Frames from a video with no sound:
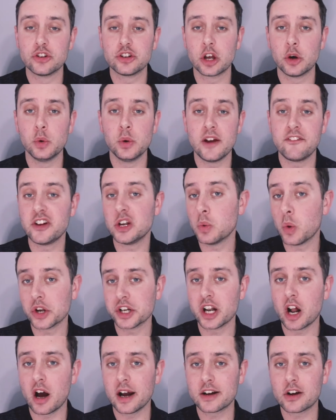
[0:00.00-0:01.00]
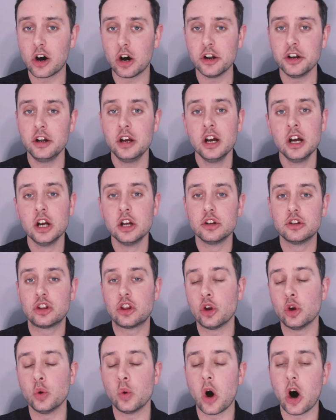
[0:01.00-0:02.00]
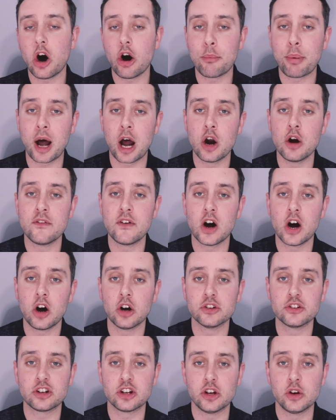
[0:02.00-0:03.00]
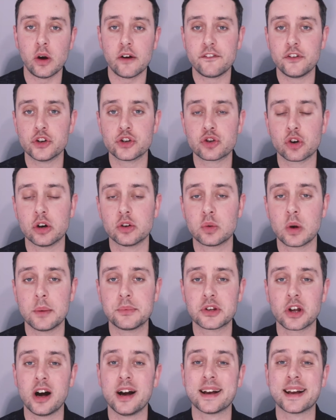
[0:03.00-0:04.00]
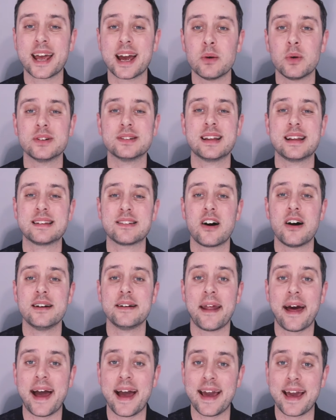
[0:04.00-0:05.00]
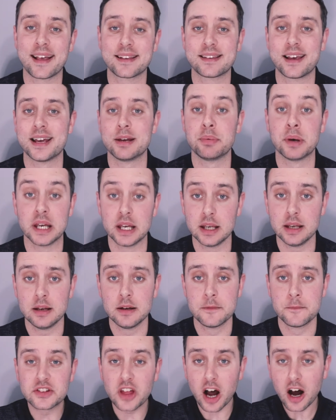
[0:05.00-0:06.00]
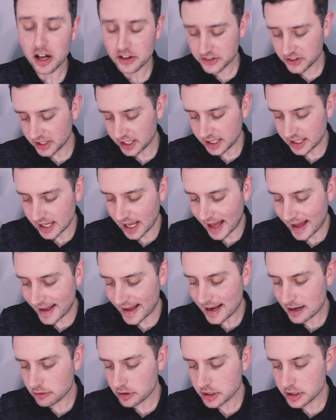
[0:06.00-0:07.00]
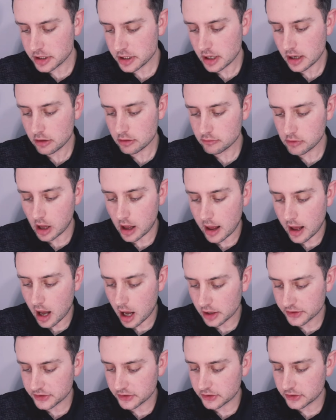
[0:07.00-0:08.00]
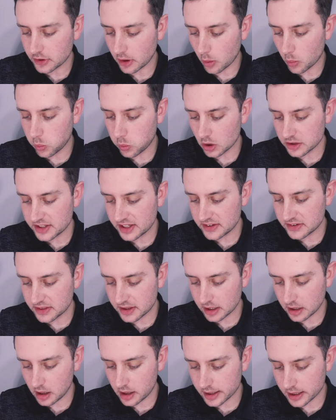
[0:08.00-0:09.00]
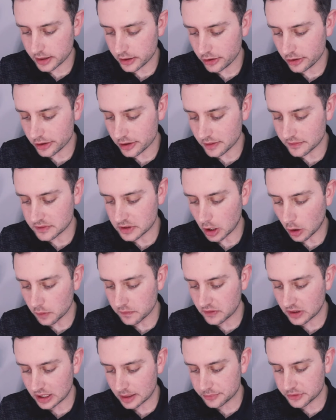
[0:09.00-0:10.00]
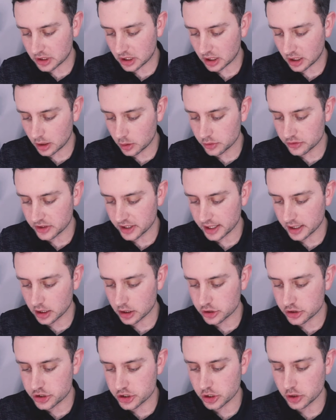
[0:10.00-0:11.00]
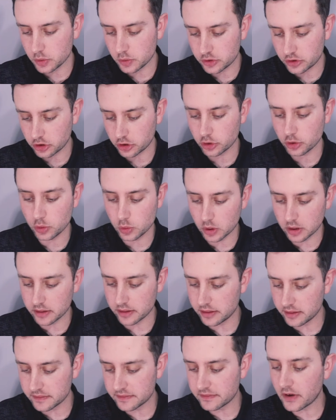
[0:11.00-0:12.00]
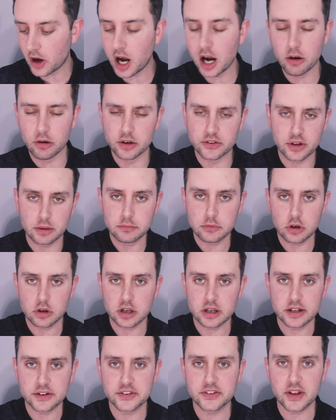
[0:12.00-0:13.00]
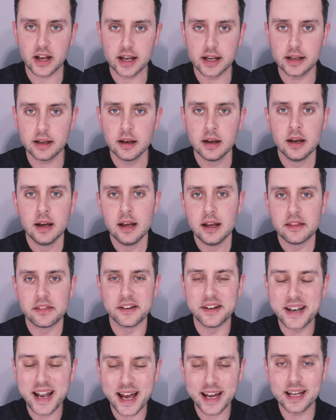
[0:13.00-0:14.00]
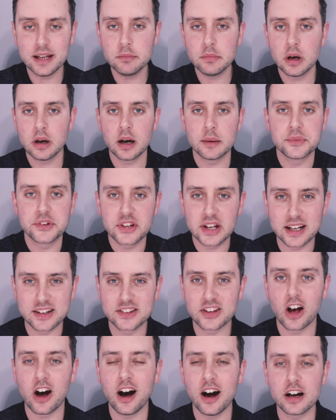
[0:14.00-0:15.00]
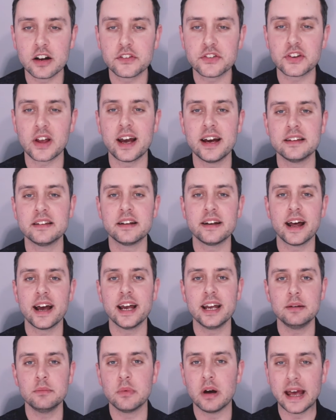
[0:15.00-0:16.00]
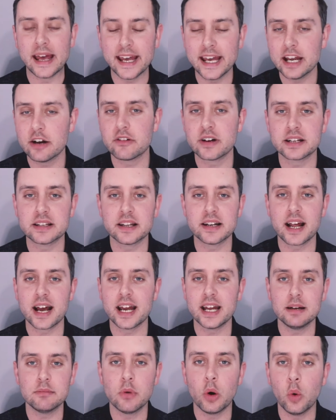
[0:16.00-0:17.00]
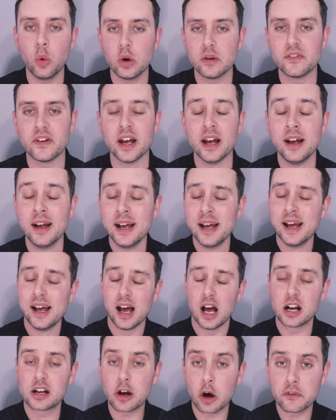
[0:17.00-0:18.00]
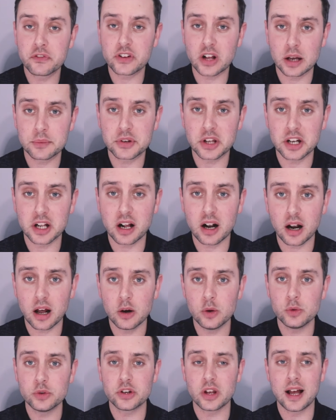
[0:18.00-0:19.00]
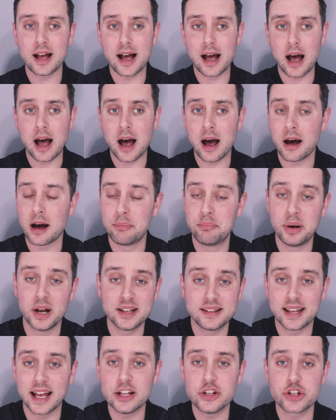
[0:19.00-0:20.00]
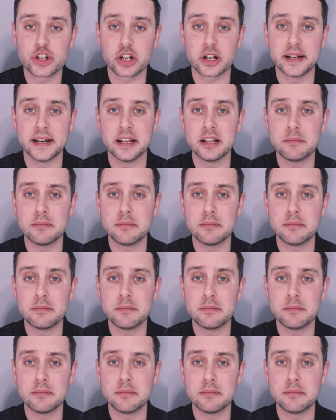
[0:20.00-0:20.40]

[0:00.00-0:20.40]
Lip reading: So if you want an Icon, do hop over onto FootJoy's website and get one designed ASAP. Darty Aaron asks, what is the likelihood of golf clubs closing due to the virus? I'm not going to say the name. I'm sick and tired of saying the name, hearing the name, all of it. A golf club's going to close? Potentially.